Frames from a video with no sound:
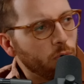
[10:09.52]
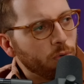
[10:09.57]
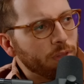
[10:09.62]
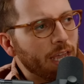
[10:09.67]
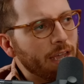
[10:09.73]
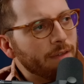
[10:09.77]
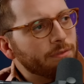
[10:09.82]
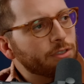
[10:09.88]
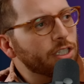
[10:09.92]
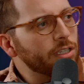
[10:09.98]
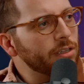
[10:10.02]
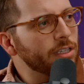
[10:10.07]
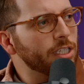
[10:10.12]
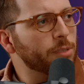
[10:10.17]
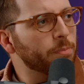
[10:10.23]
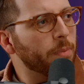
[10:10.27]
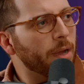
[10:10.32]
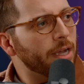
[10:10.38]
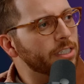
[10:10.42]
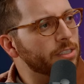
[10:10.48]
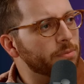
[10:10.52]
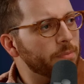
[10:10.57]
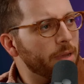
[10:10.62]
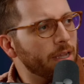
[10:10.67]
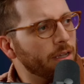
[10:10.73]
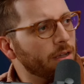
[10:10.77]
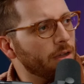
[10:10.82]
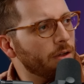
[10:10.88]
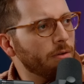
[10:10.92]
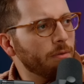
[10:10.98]
Ooh, they have chili spice
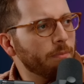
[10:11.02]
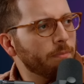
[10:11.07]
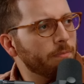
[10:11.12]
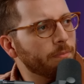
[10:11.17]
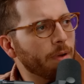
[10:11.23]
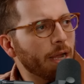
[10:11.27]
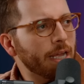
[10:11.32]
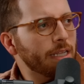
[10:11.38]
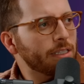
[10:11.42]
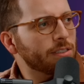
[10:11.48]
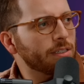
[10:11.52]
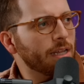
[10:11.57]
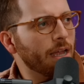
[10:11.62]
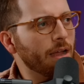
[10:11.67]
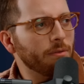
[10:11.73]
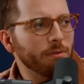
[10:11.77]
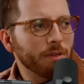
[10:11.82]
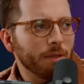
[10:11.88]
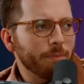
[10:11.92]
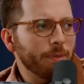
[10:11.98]
mango bites now.